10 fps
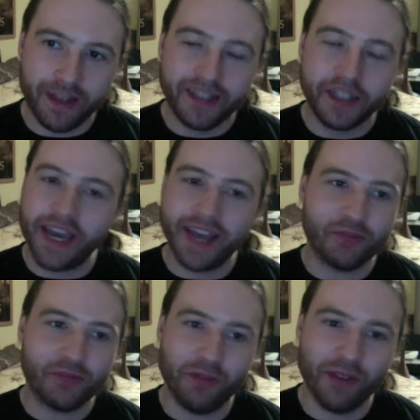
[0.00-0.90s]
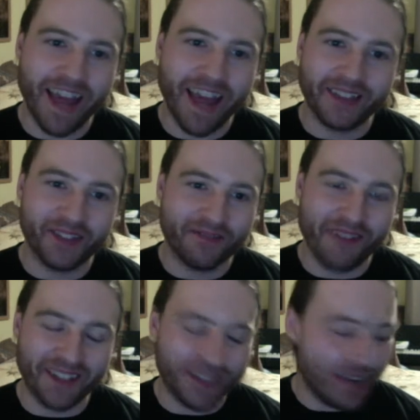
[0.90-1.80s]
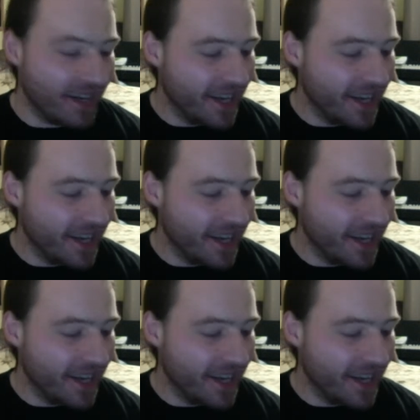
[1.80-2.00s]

JX probably hates the fact that